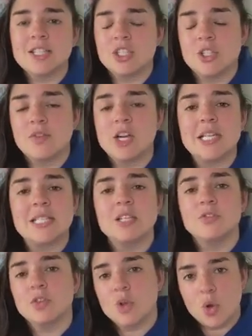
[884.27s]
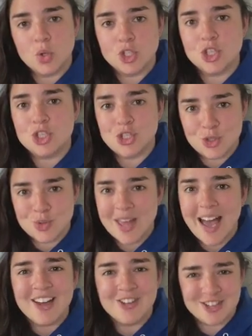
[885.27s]
It's just very difficult to do
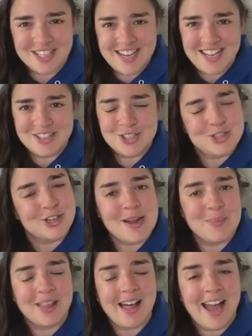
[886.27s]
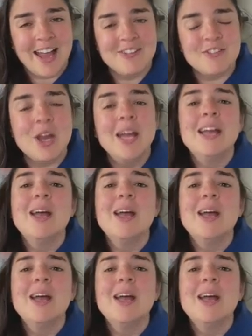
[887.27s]
that on an Instagram Live,